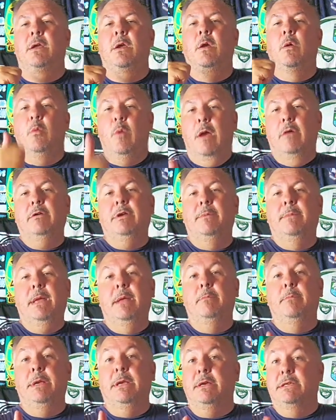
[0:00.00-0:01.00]
welcome it
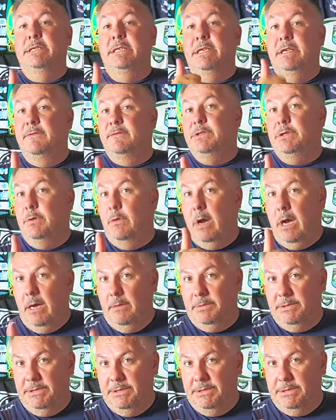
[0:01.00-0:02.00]
because it gives you
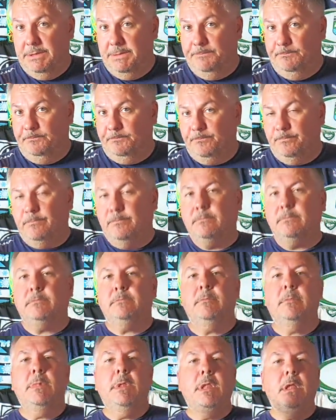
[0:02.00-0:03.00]
options.
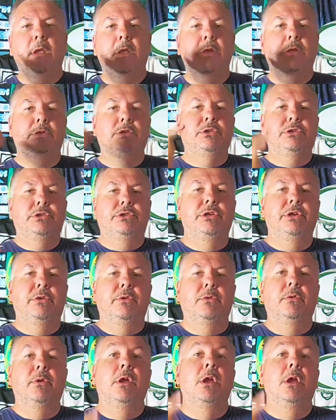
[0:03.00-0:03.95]
2,